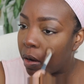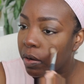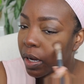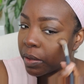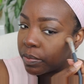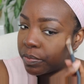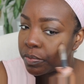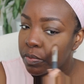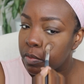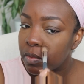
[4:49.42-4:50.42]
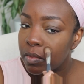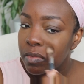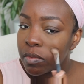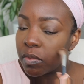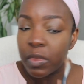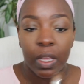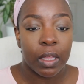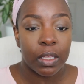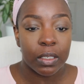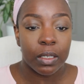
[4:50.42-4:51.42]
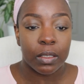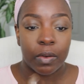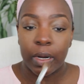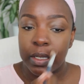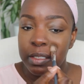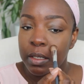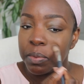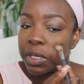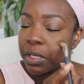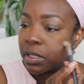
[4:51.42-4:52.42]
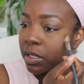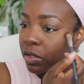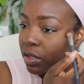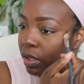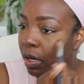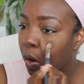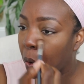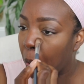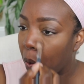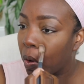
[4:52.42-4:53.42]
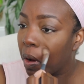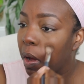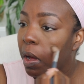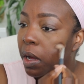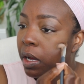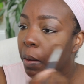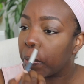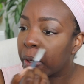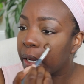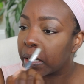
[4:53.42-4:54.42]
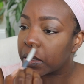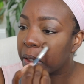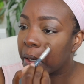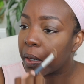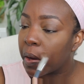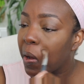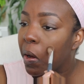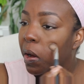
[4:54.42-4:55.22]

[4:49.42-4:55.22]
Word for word: Okay, this looks crazy because there's no complexion